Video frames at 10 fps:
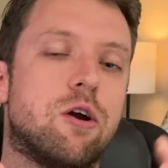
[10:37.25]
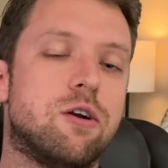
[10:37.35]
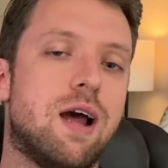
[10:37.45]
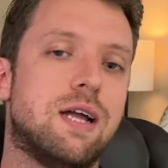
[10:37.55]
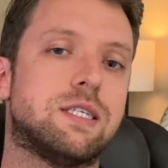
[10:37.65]

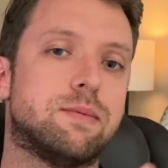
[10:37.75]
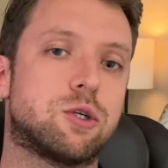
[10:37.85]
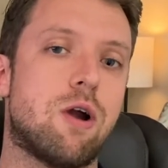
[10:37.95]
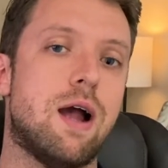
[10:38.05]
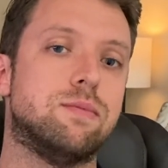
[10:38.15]
not
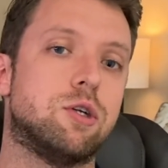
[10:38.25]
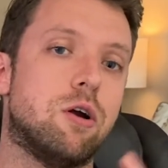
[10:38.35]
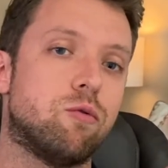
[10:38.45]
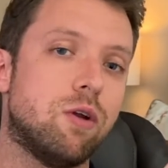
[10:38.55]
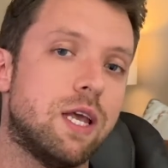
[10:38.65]
subscribed, so I'd
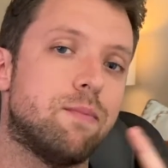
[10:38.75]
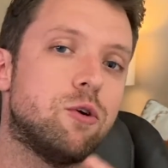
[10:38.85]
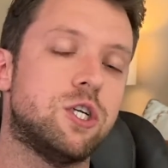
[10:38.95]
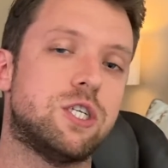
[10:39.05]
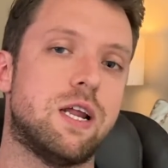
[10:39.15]
really
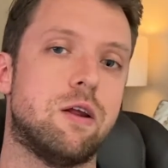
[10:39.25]
appreciate it.